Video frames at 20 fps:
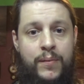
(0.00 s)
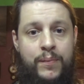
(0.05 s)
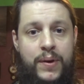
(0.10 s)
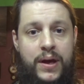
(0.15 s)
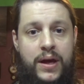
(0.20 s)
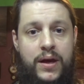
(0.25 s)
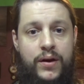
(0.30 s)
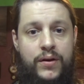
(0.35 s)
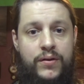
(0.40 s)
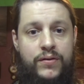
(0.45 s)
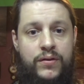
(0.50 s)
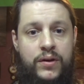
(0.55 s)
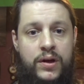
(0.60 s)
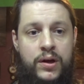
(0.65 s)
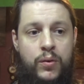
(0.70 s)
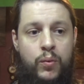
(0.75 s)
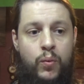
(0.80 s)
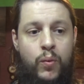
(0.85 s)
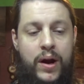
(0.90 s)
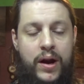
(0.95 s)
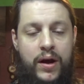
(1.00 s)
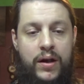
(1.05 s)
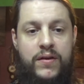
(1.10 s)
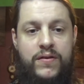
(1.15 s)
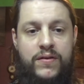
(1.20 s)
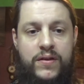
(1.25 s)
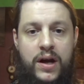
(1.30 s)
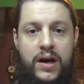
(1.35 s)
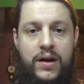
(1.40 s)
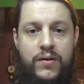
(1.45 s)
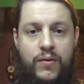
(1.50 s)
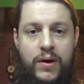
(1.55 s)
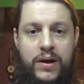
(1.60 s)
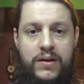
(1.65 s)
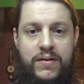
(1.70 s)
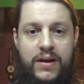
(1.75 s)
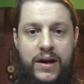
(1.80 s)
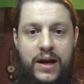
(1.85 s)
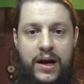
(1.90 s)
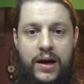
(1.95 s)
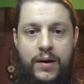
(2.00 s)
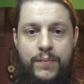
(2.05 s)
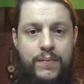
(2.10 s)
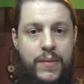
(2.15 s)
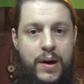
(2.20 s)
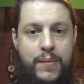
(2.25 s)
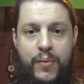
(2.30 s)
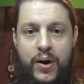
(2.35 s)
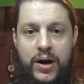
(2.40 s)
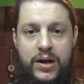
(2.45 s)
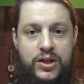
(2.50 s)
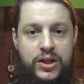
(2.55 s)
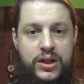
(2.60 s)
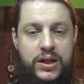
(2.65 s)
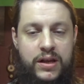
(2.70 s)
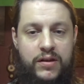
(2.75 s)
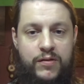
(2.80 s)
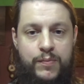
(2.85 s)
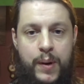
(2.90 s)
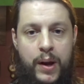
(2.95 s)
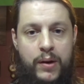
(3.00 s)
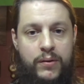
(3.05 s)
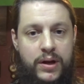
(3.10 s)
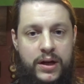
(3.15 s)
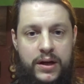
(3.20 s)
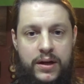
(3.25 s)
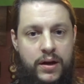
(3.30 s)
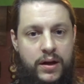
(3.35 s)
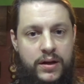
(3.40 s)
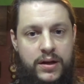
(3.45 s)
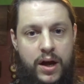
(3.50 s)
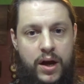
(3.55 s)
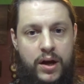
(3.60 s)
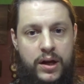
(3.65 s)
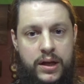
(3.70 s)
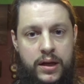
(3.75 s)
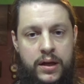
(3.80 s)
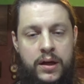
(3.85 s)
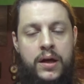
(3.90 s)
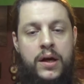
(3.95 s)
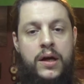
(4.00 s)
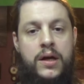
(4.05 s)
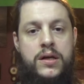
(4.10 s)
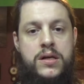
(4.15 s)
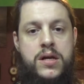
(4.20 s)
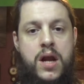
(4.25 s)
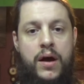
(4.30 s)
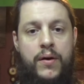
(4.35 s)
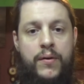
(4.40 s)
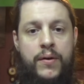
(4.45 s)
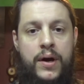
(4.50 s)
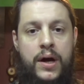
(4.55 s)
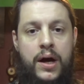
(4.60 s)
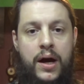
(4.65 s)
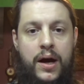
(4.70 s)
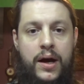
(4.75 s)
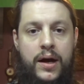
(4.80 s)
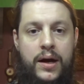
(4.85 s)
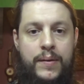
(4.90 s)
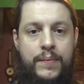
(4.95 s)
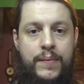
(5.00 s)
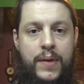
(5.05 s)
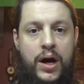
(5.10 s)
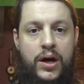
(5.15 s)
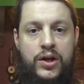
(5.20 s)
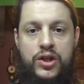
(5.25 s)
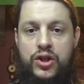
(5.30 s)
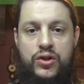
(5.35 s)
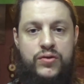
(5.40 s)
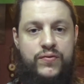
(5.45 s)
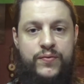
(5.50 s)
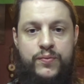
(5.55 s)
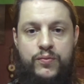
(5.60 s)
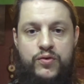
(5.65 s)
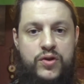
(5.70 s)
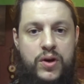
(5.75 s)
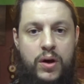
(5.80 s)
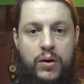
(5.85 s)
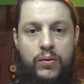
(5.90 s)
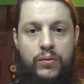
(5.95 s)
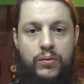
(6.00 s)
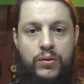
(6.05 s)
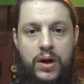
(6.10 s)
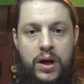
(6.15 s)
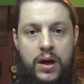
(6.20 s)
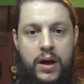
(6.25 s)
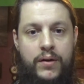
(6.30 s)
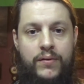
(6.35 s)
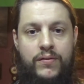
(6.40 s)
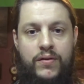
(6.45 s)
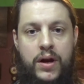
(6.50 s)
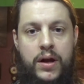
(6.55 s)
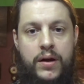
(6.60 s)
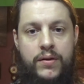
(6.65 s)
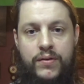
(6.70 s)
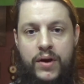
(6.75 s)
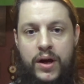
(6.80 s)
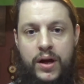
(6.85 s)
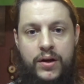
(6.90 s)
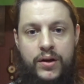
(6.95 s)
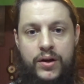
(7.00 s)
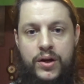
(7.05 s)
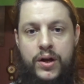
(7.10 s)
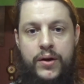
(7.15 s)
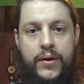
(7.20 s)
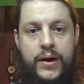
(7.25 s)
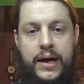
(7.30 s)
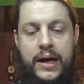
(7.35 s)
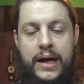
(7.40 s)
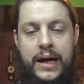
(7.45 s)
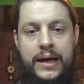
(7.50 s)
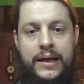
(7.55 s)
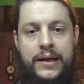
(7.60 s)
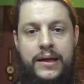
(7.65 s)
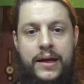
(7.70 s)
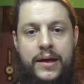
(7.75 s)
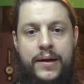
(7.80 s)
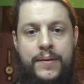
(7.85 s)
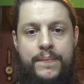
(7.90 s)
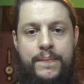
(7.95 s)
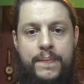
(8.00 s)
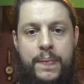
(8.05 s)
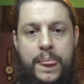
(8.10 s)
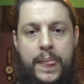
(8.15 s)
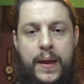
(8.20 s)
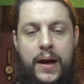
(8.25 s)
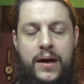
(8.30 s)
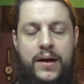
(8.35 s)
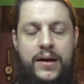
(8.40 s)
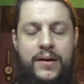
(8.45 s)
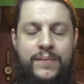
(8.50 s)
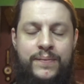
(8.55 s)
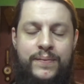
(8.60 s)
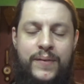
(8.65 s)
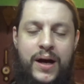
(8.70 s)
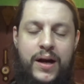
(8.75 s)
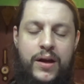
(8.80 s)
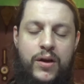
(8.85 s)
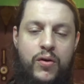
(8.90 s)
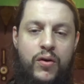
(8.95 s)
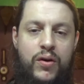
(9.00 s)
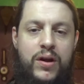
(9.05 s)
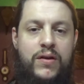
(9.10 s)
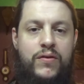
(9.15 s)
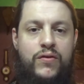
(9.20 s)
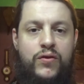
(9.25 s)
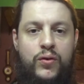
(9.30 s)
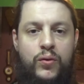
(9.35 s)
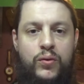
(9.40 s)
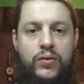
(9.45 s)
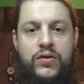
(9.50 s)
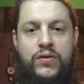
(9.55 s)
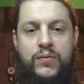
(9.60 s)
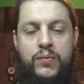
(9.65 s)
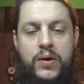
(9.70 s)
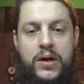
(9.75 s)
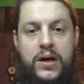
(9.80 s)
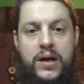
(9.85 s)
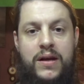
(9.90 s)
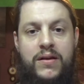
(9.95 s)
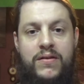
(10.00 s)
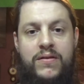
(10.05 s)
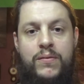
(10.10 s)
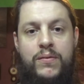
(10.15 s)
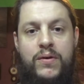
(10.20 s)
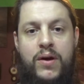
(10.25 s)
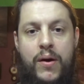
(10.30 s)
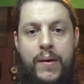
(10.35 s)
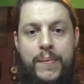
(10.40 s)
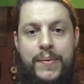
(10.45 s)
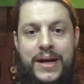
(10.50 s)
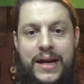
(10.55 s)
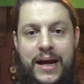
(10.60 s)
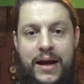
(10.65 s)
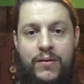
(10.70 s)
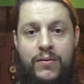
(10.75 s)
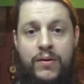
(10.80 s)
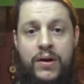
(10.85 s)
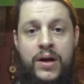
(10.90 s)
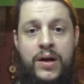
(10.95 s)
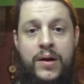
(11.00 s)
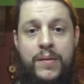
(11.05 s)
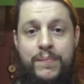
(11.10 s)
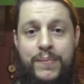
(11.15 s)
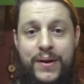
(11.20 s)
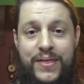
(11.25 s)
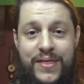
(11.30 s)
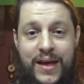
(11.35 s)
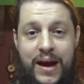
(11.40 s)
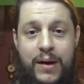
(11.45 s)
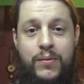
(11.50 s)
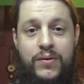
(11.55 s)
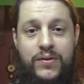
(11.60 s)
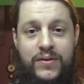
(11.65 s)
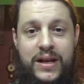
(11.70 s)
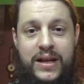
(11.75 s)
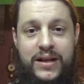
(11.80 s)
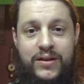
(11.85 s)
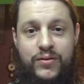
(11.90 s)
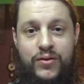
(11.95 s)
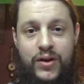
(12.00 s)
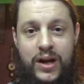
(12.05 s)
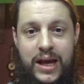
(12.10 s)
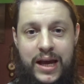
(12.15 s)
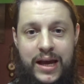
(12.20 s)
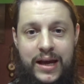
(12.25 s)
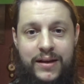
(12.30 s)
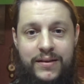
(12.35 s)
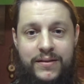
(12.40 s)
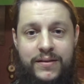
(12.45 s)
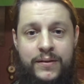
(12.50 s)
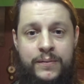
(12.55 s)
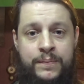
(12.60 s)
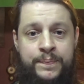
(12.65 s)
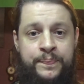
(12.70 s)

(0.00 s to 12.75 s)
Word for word: Because when I started writing it up, my brain just exploded and I died. No, I just struggled loads and loads. I couldn't do it. And I got it sort of working so it would go up and down, but that was literally it.